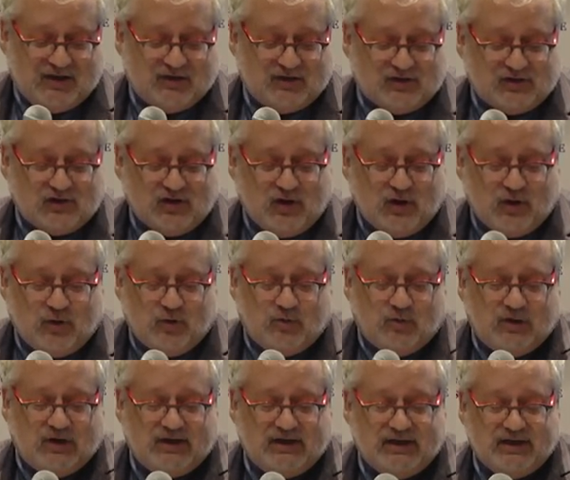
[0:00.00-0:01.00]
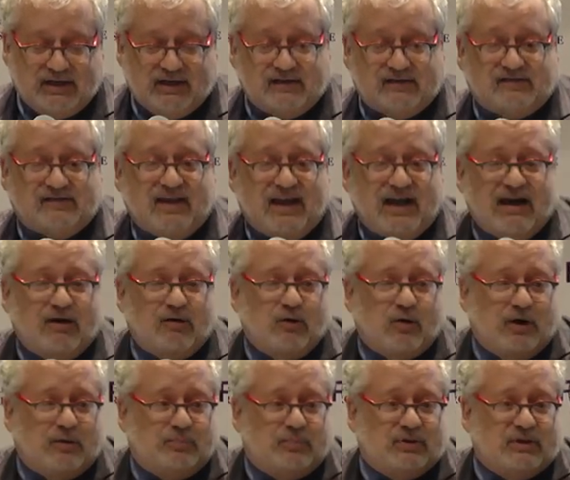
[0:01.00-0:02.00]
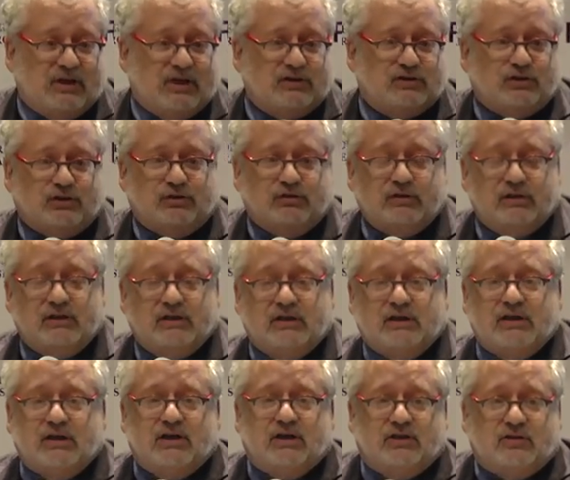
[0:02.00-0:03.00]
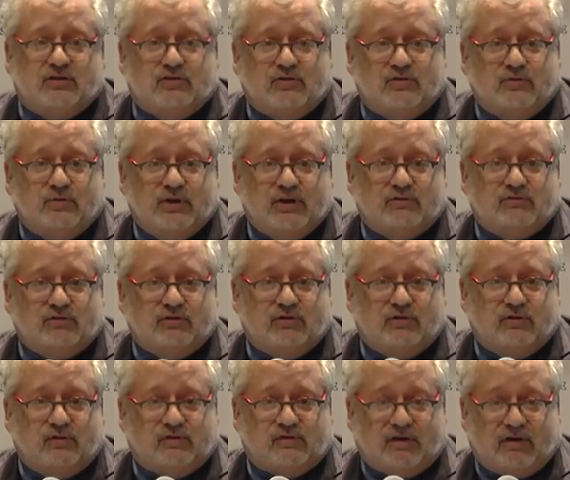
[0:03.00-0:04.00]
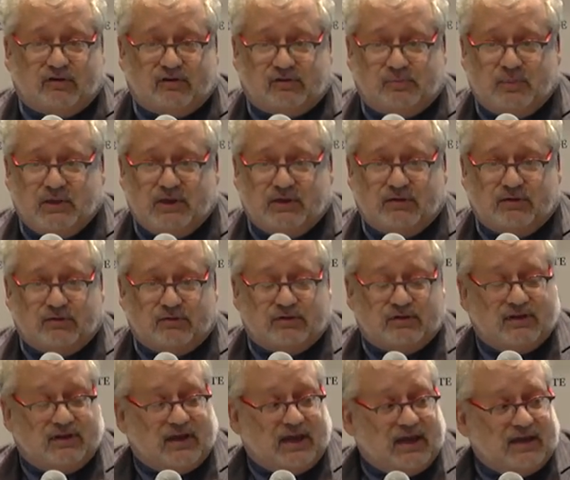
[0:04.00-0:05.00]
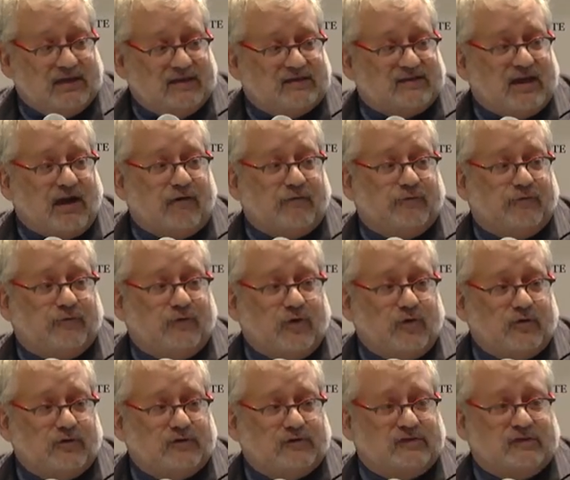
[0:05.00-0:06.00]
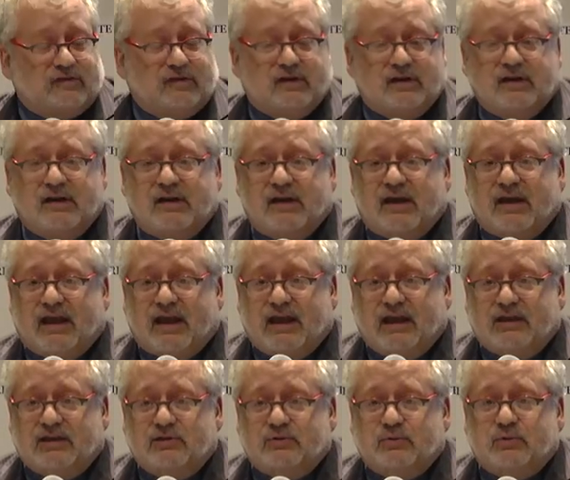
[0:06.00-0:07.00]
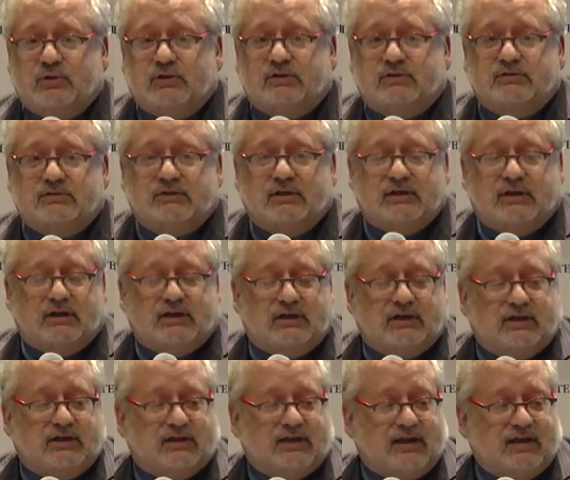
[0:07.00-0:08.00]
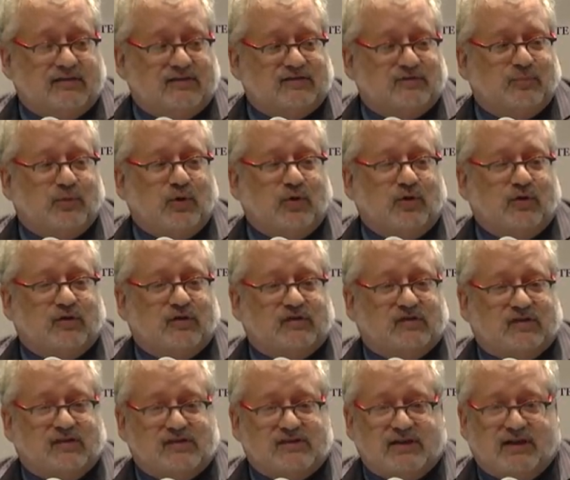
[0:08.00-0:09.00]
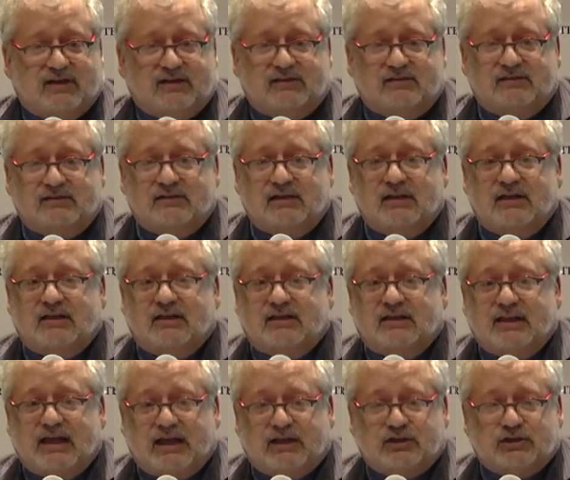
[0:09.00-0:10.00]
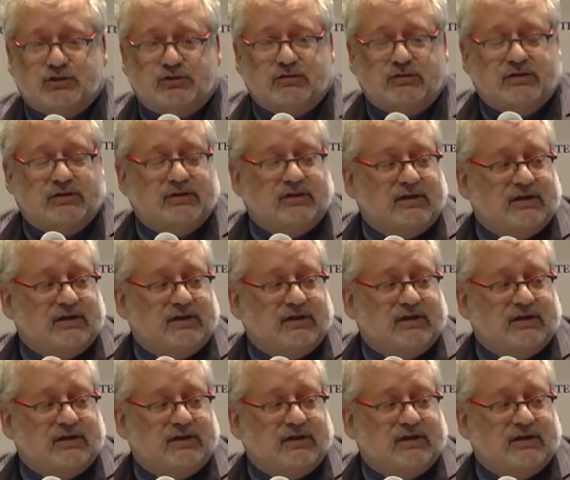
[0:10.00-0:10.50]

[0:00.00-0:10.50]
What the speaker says: So it's now a pleasure to introduce our speaker. Today is our first annual Ginsberg-Sattel lecture,